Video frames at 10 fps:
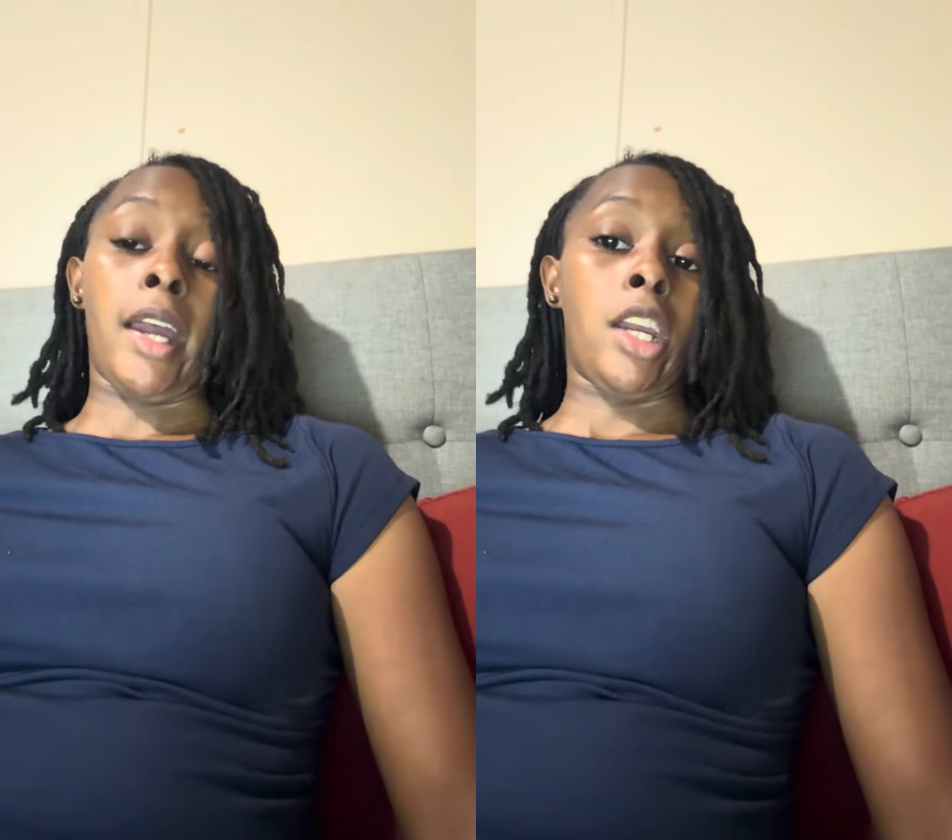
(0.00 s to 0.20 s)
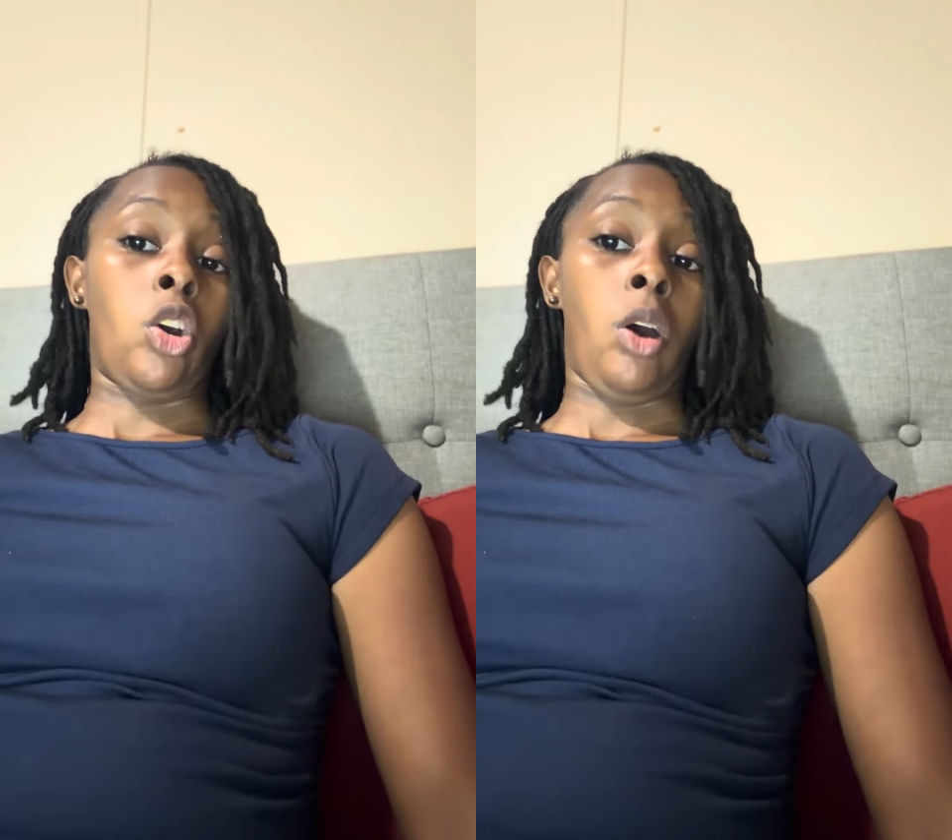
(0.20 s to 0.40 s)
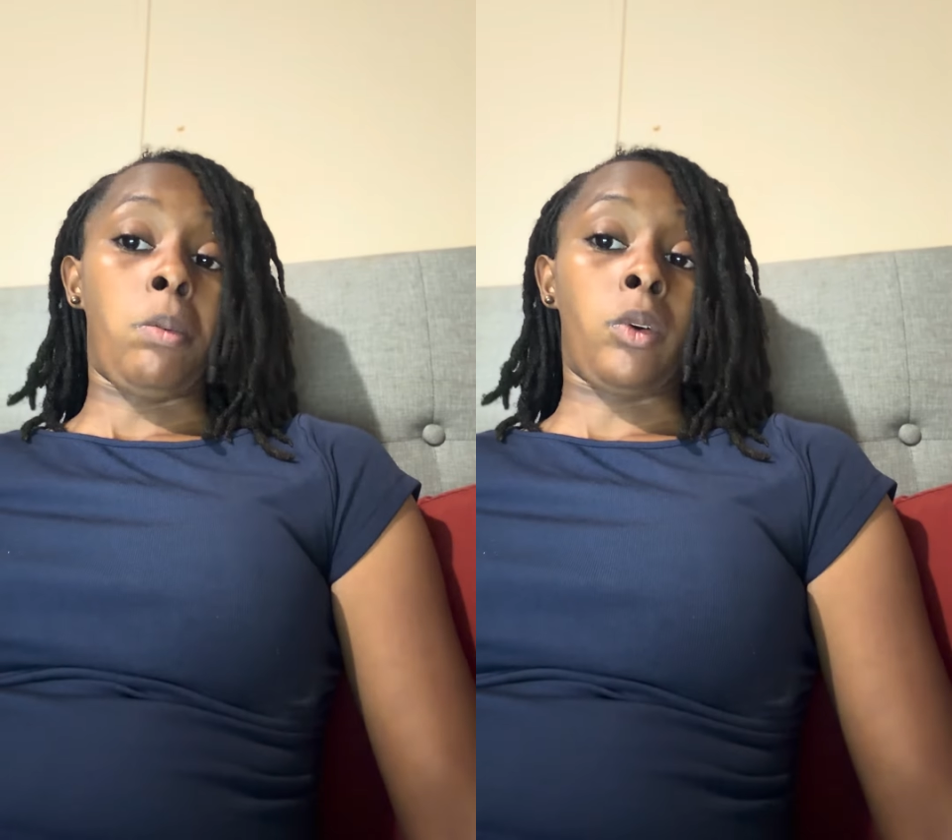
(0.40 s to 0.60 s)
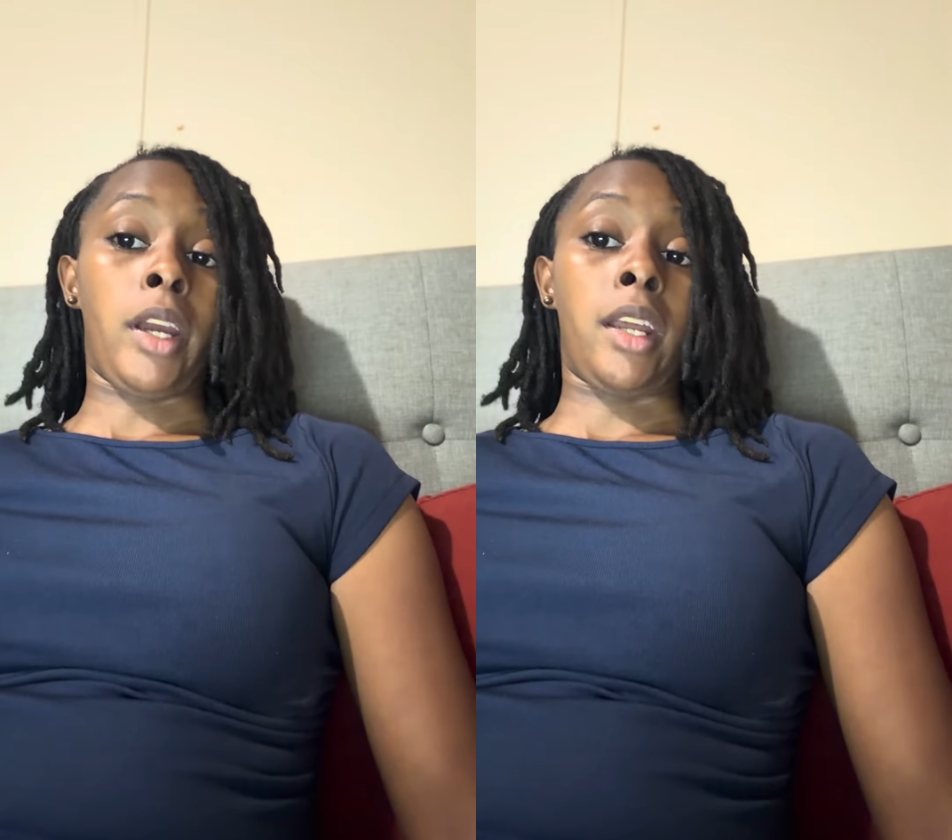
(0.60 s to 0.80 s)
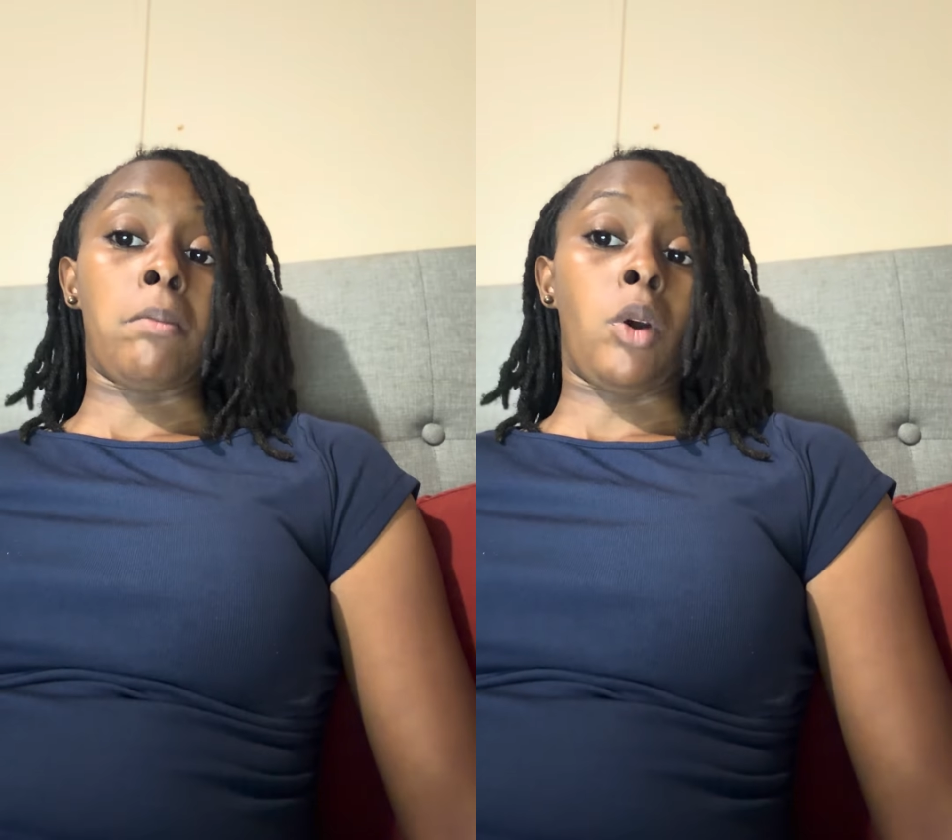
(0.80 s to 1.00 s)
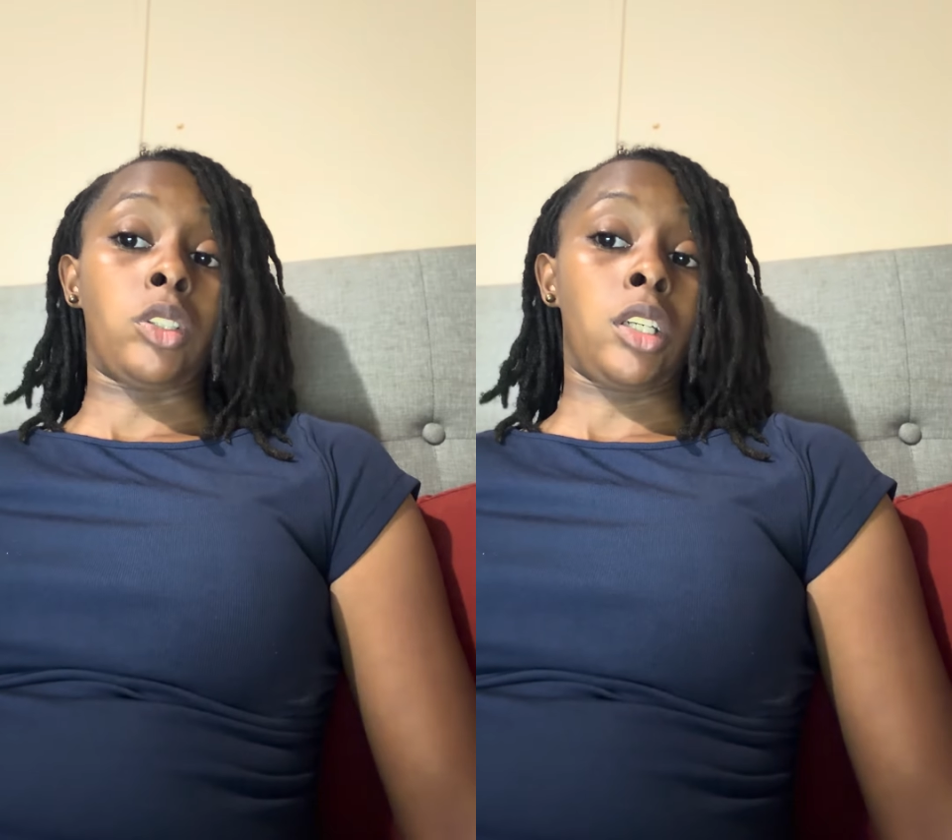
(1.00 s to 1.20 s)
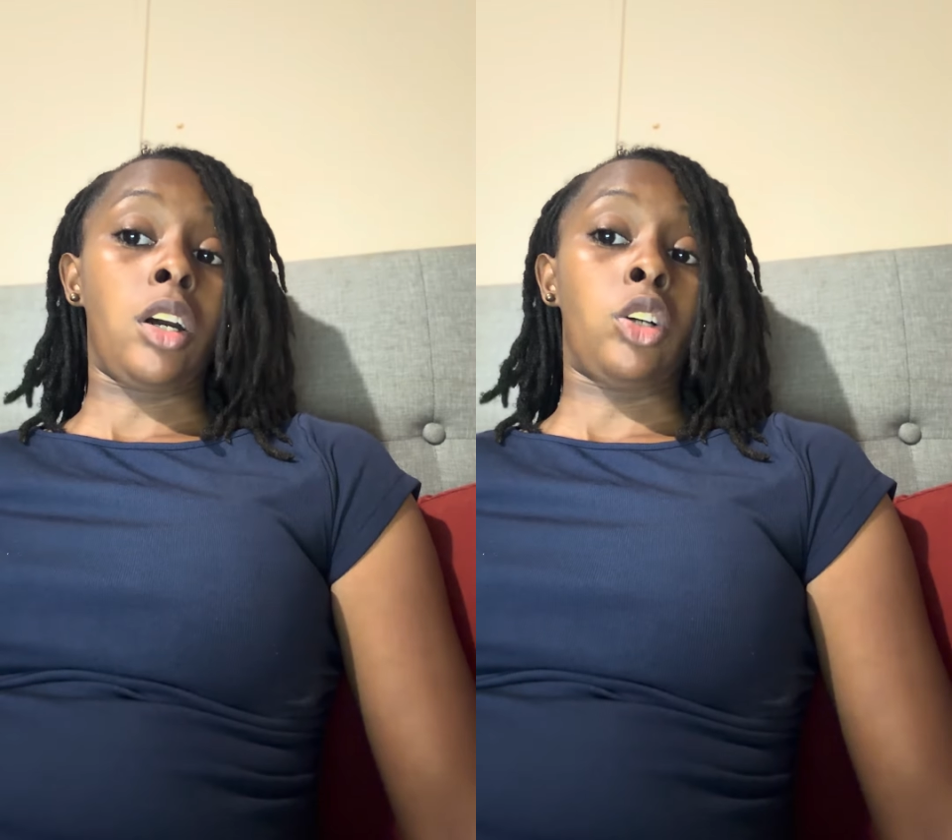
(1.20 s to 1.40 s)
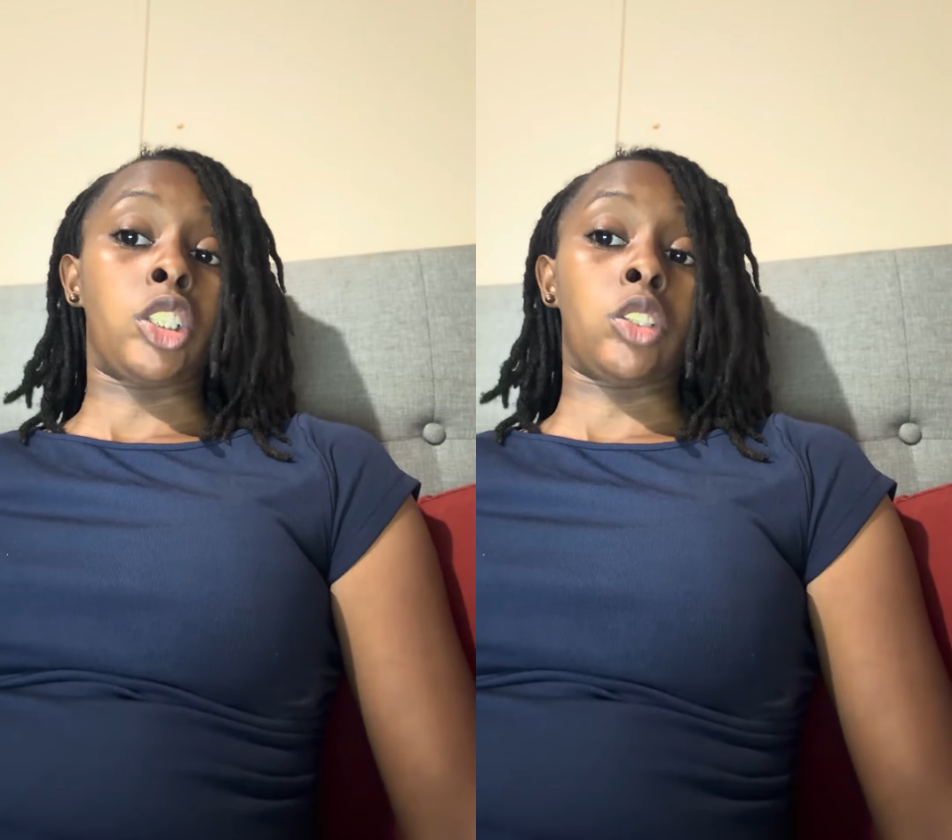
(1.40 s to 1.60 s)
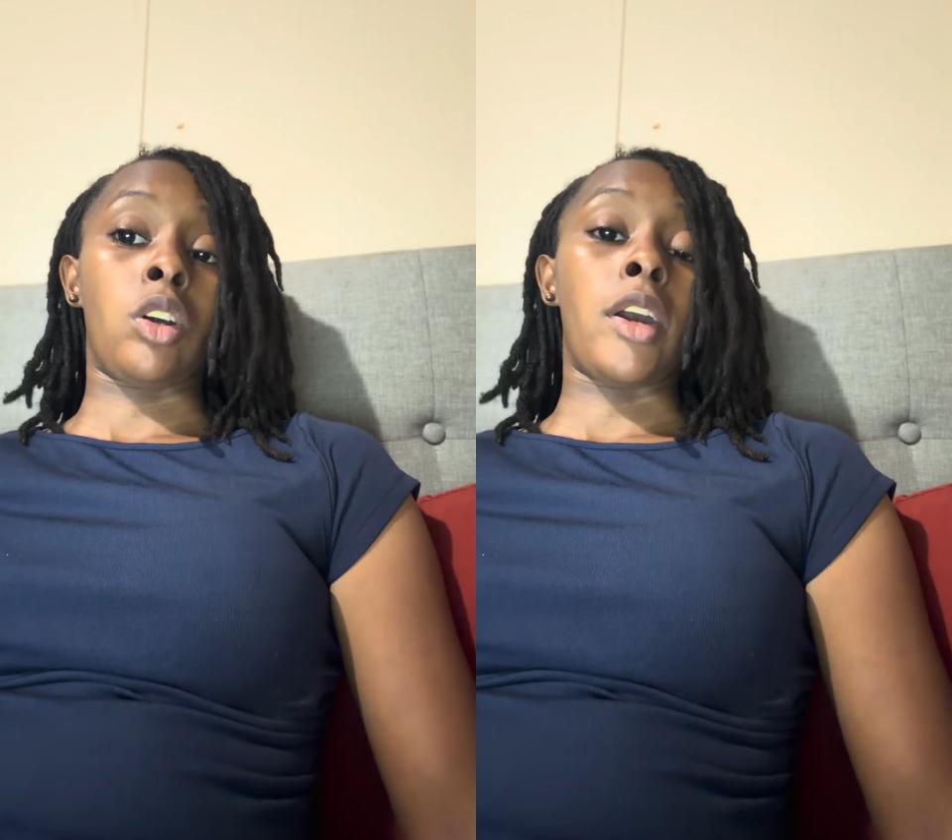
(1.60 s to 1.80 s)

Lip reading: incorporating multicultural